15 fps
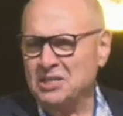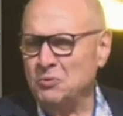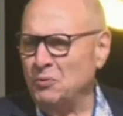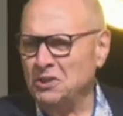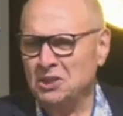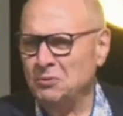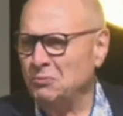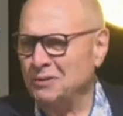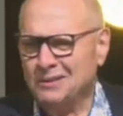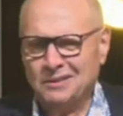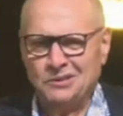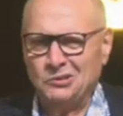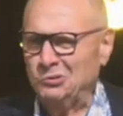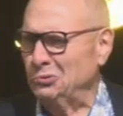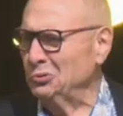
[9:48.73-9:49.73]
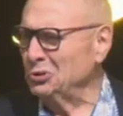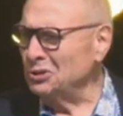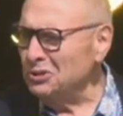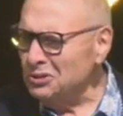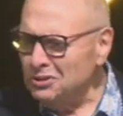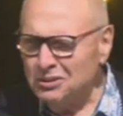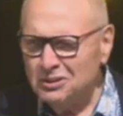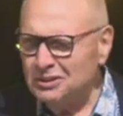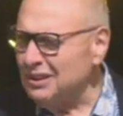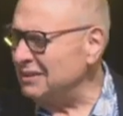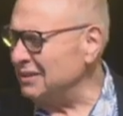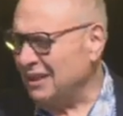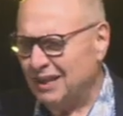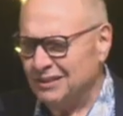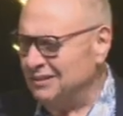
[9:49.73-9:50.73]
You wonder, what in the world?
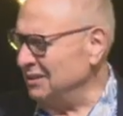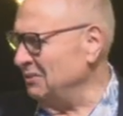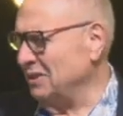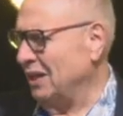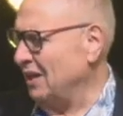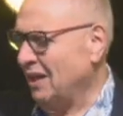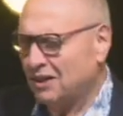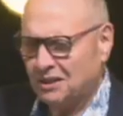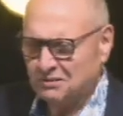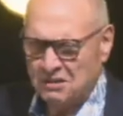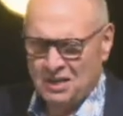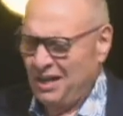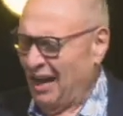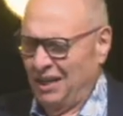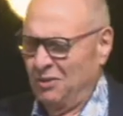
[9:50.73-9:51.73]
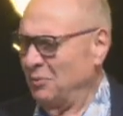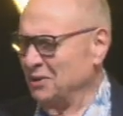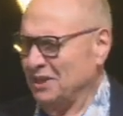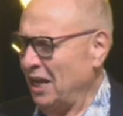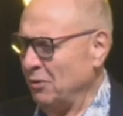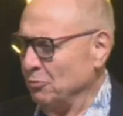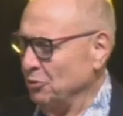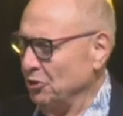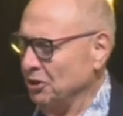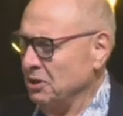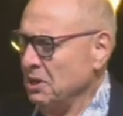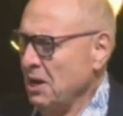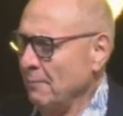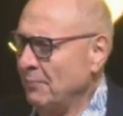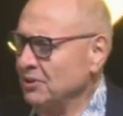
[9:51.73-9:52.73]
I don't know that. I don't want that word.
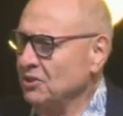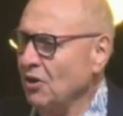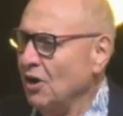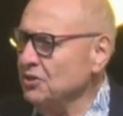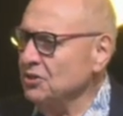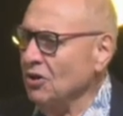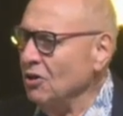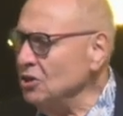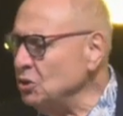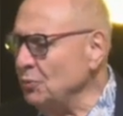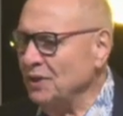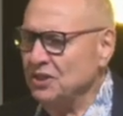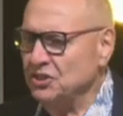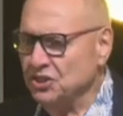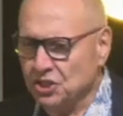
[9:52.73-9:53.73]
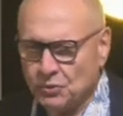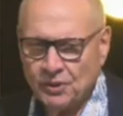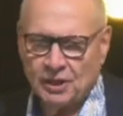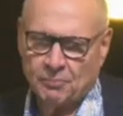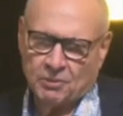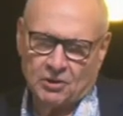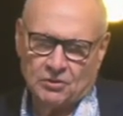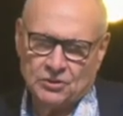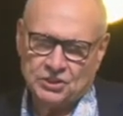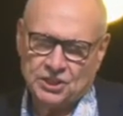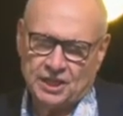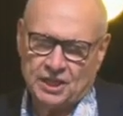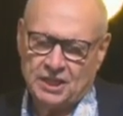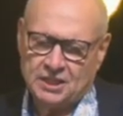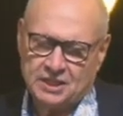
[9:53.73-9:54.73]
But God knows what he's doing because
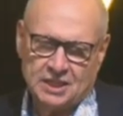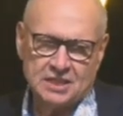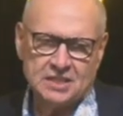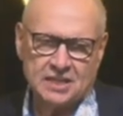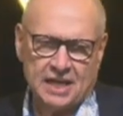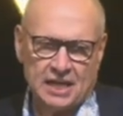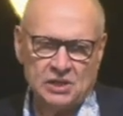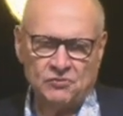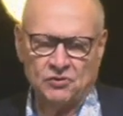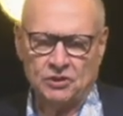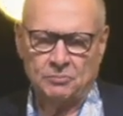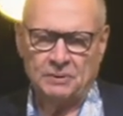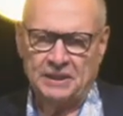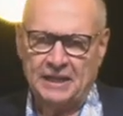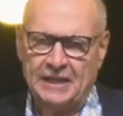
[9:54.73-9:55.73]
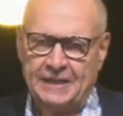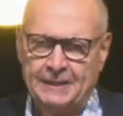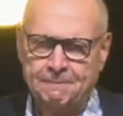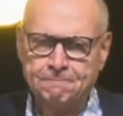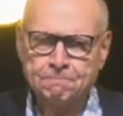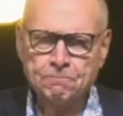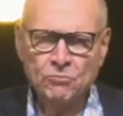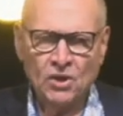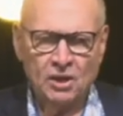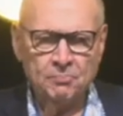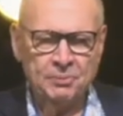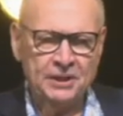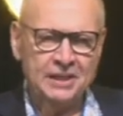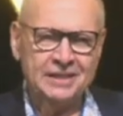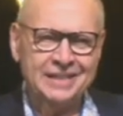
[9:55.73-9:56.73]
he sees the end from the beginning. And
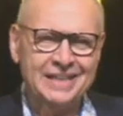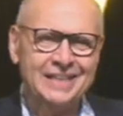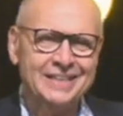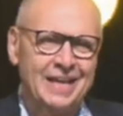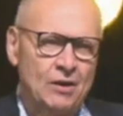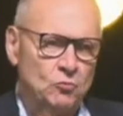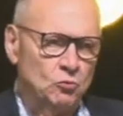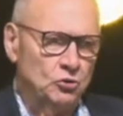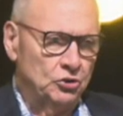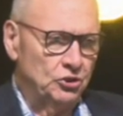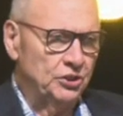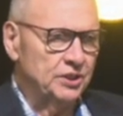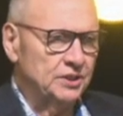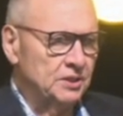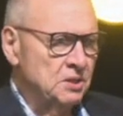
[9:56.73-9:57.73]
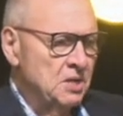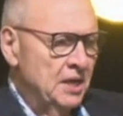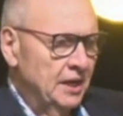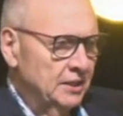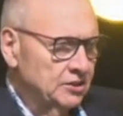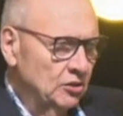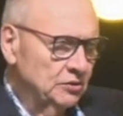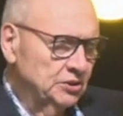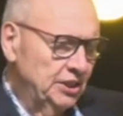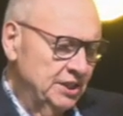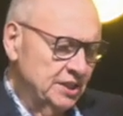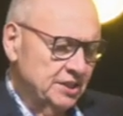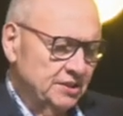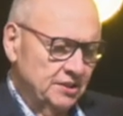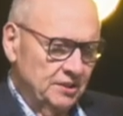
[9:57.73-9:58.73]
Peter needed that word. And so
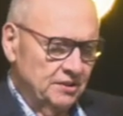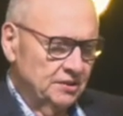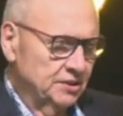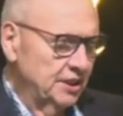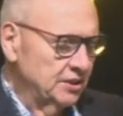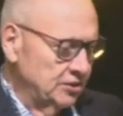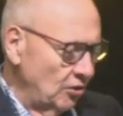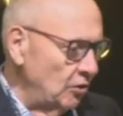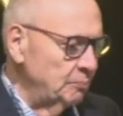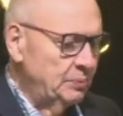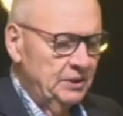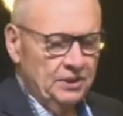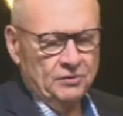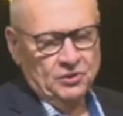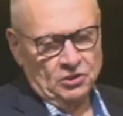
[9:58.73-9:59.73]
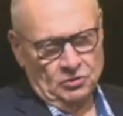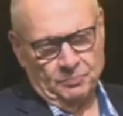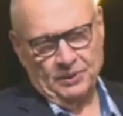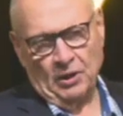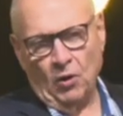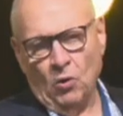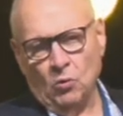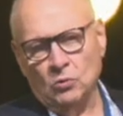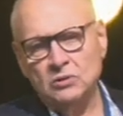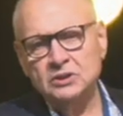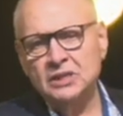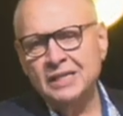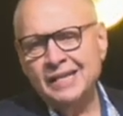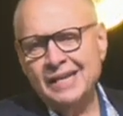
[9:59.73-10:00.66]
Jesus said, told Peter, you'll be old.